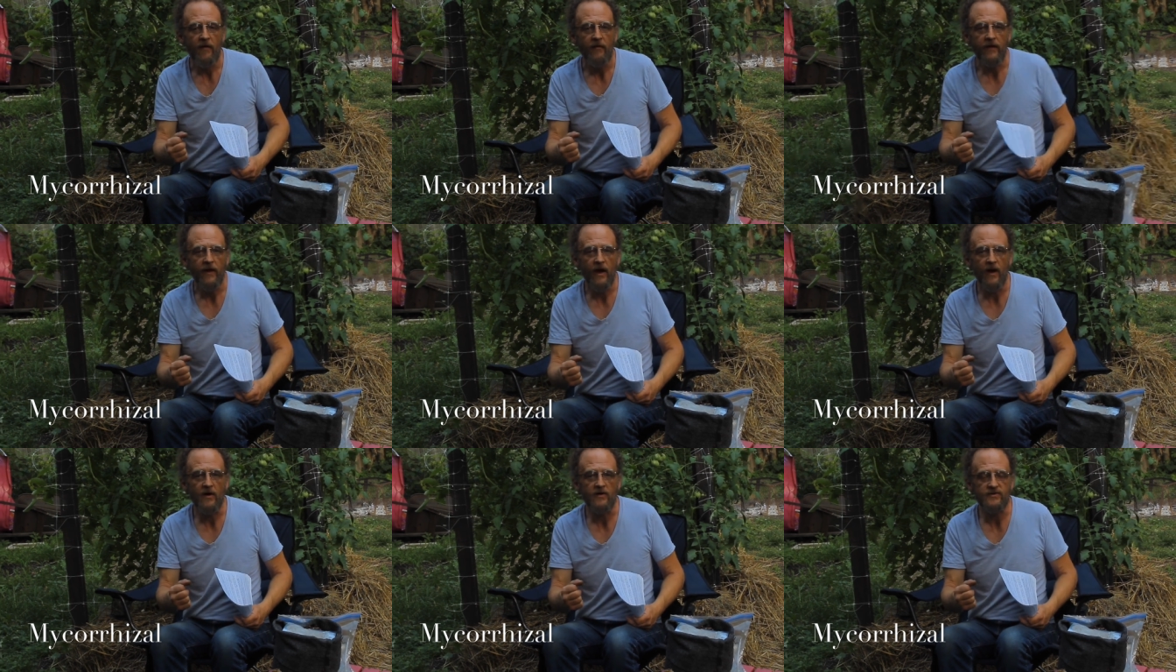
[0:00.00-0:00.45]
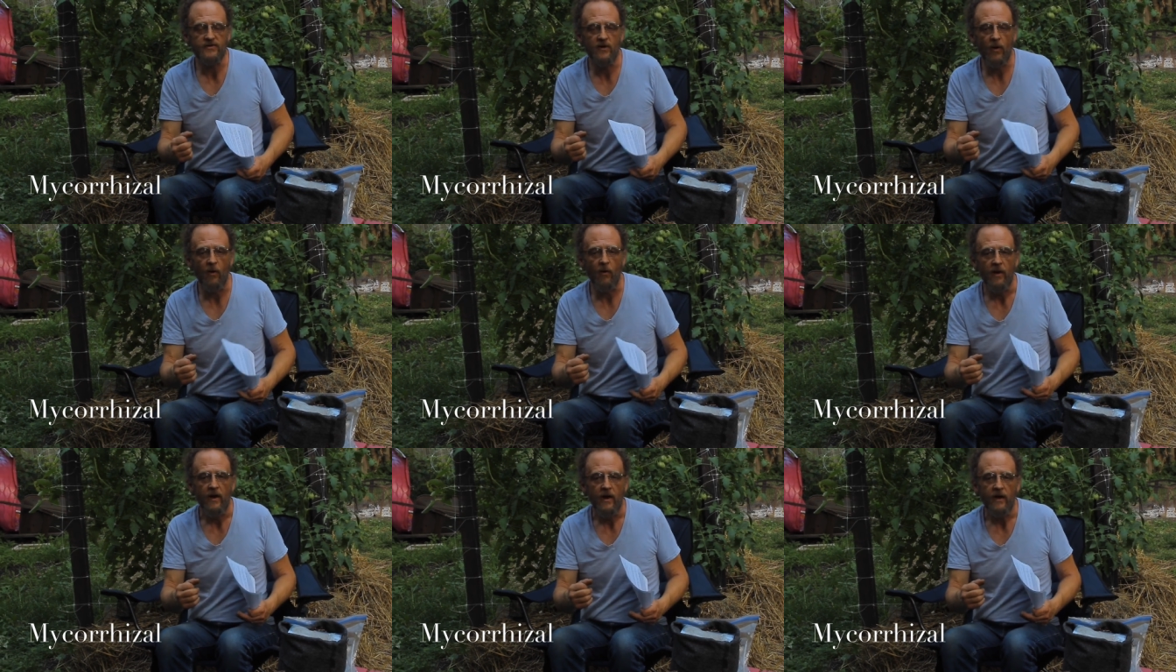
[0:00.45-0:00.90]
They
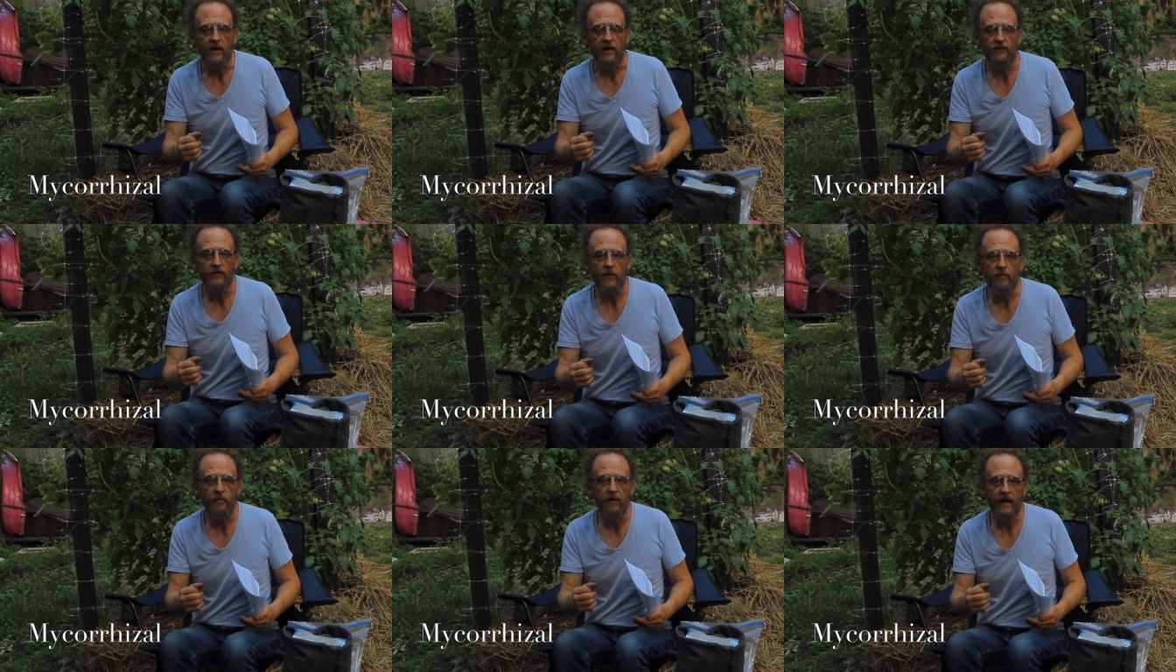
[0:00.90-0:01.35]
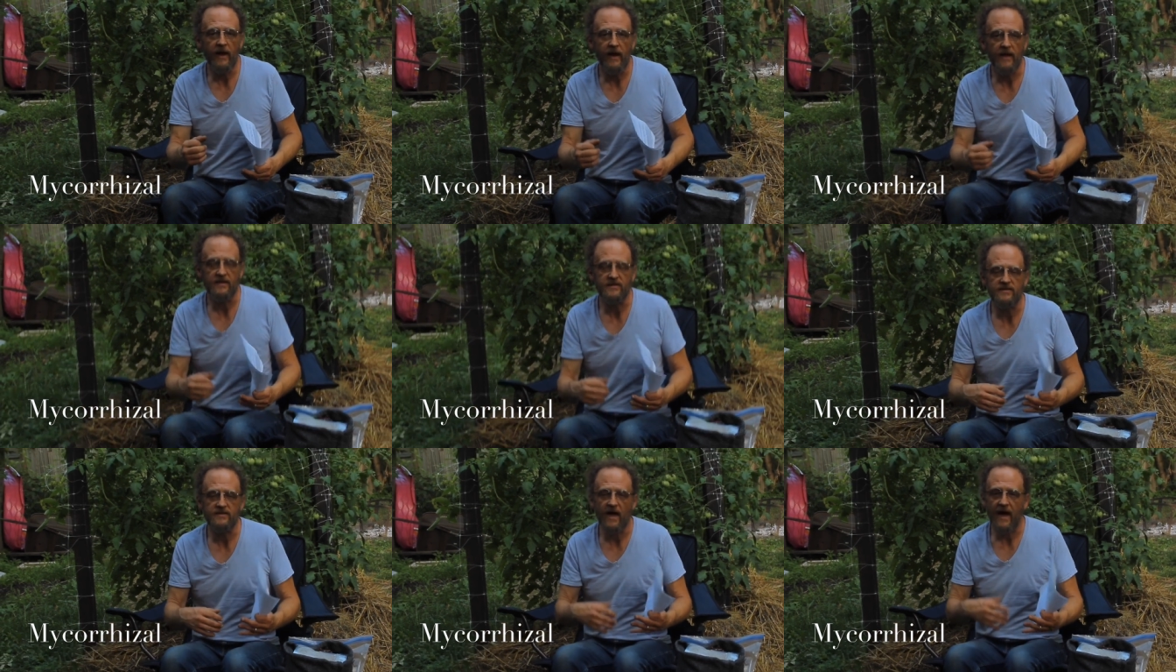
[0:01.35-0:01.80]
also give your
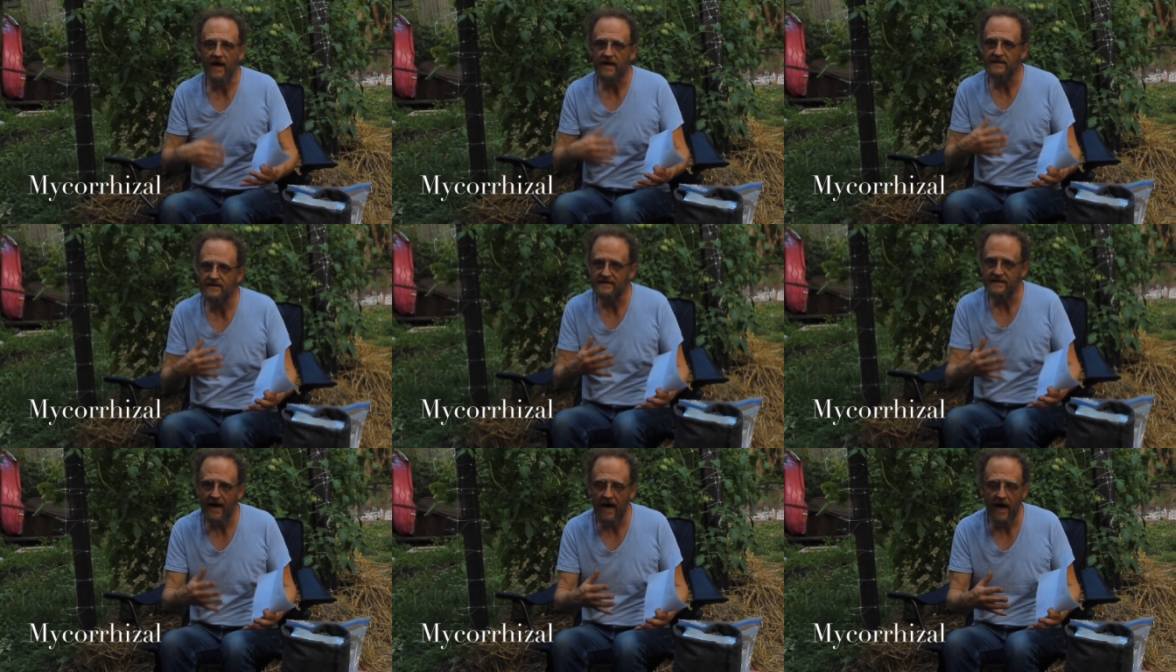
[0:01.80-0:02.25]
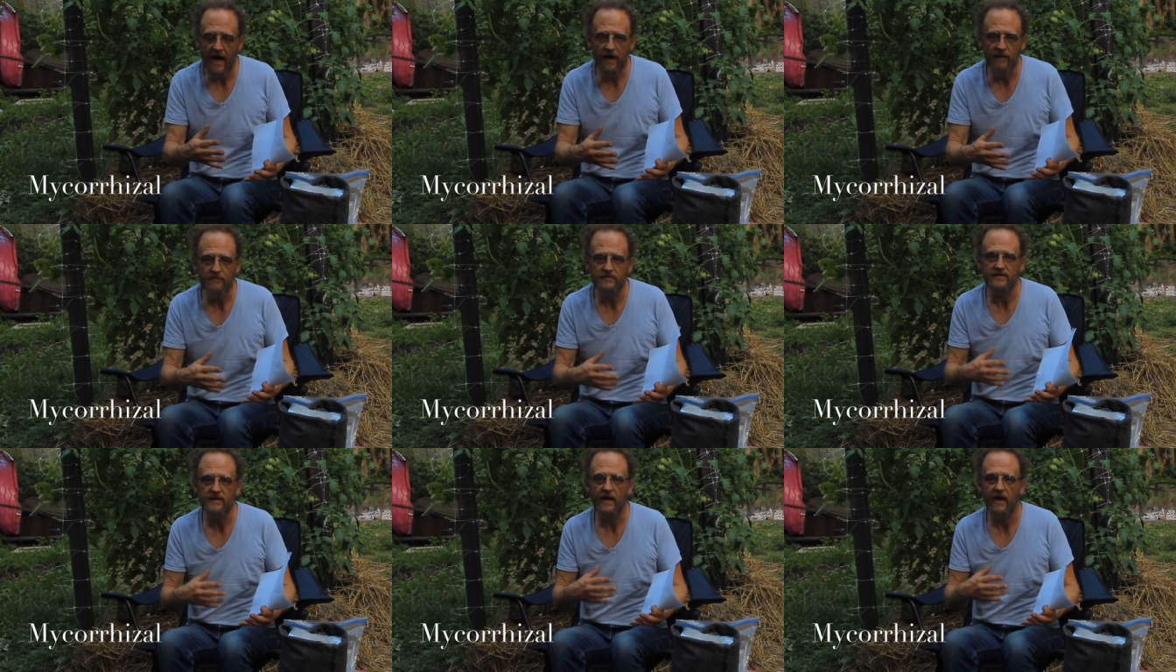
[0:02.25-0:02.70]
plants
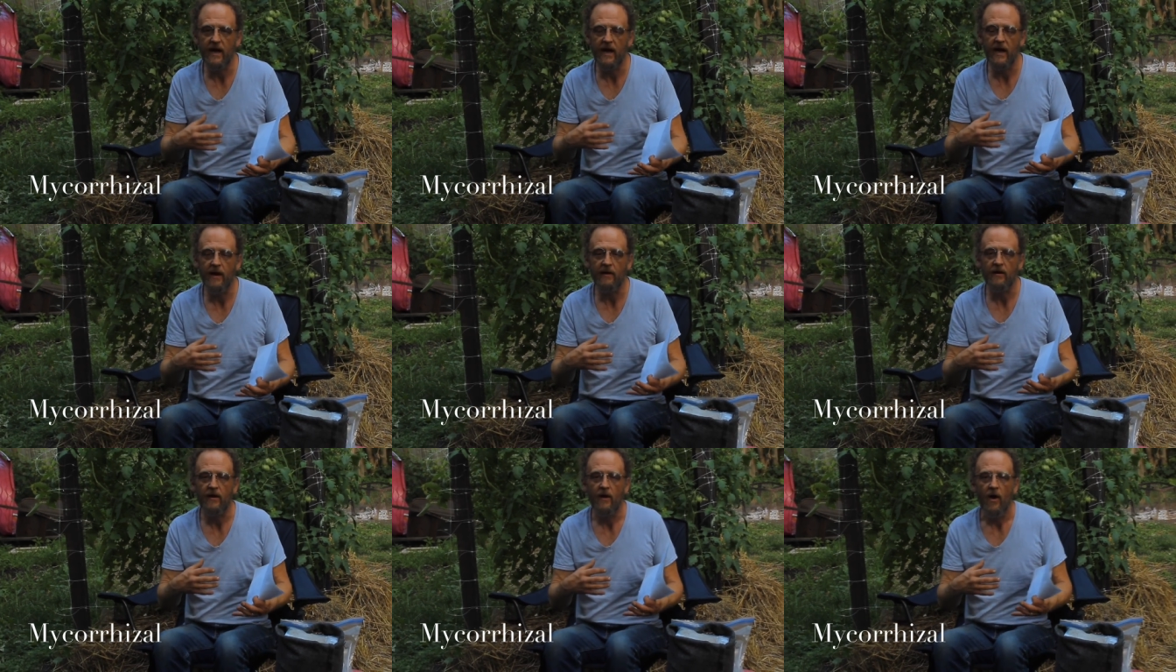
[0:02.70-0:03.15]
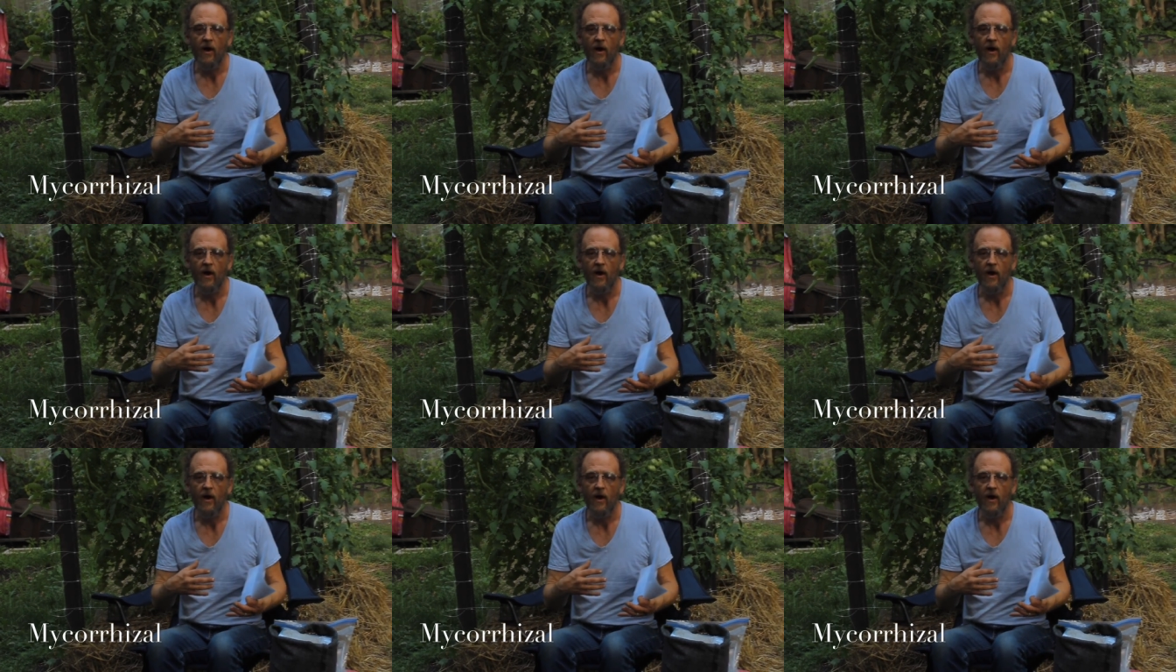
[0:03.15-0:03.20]
enzymes and